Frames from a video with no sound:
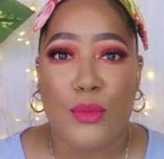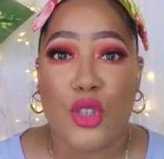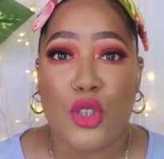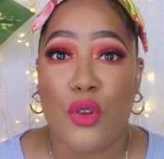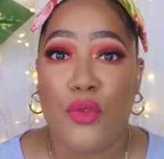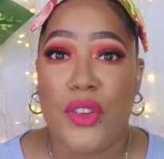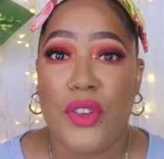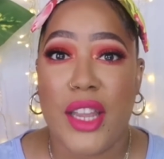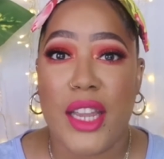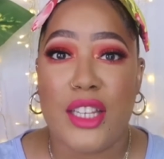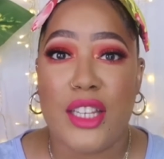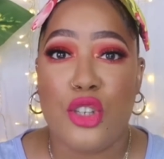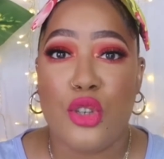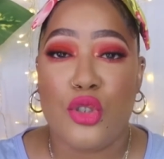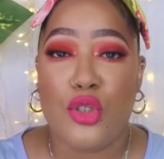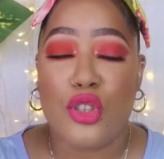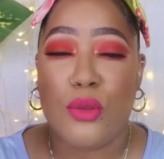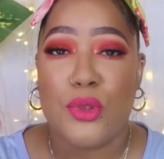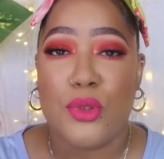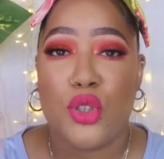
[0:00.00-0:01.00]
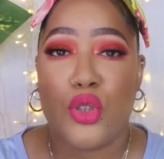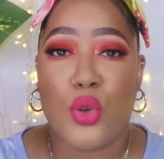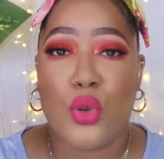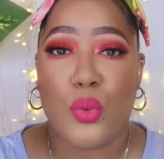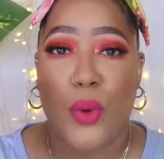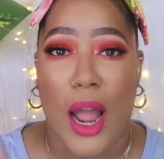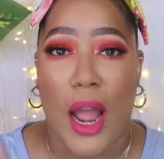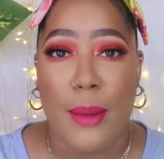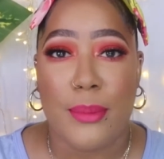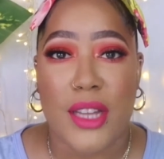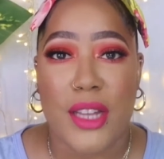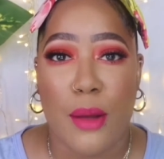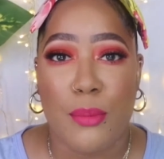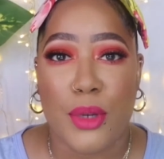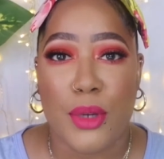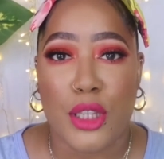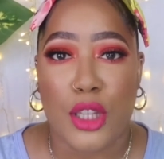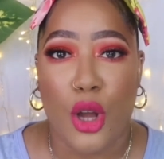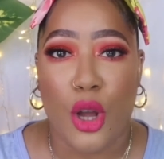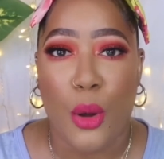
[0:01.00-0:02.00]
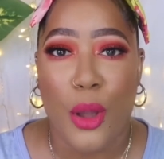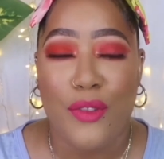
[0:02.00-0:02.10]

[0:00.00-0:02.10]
don't forget to subscribe down below